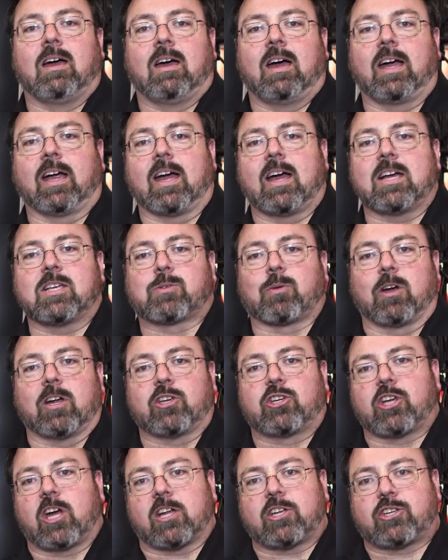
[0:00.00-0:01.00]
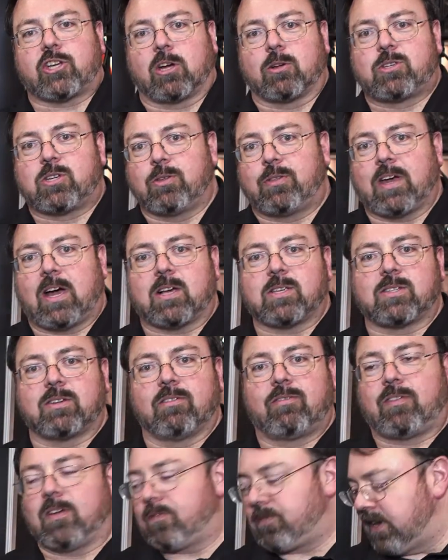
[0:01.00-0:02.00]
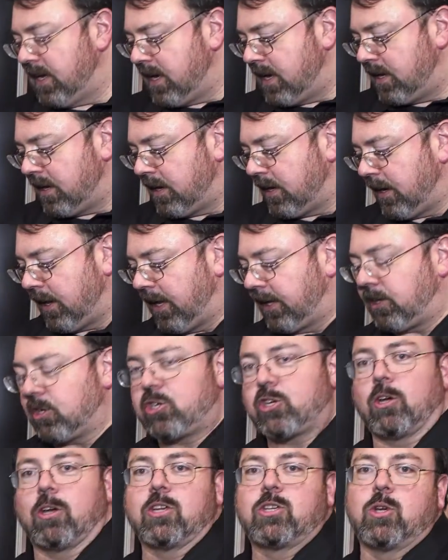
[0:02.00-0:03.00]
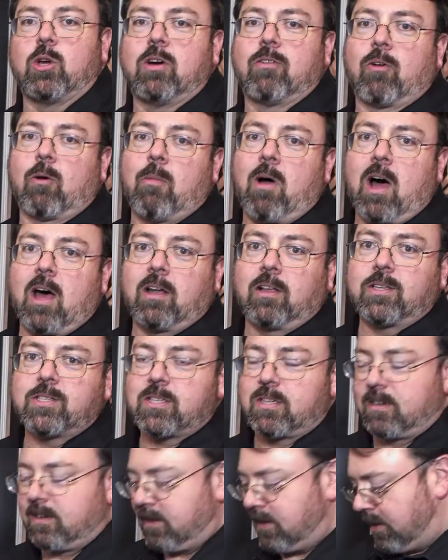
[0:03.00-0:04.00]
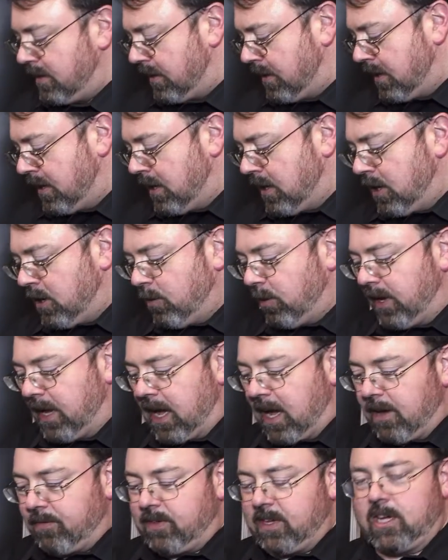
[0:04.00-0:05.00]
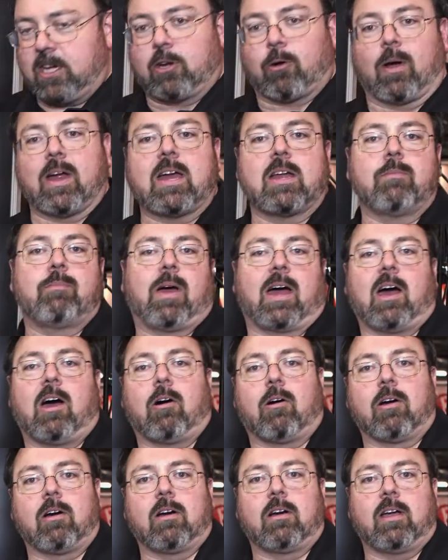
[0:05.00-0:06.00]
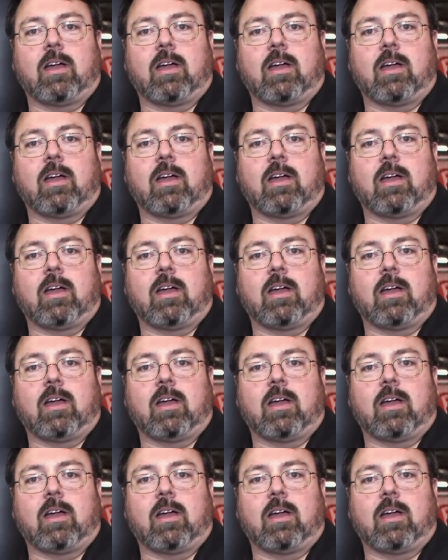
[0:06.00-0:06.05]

Hi guys, we're at SHOT Show two thousand fifteen and I'd like to show you two of our models. We have the Grand Power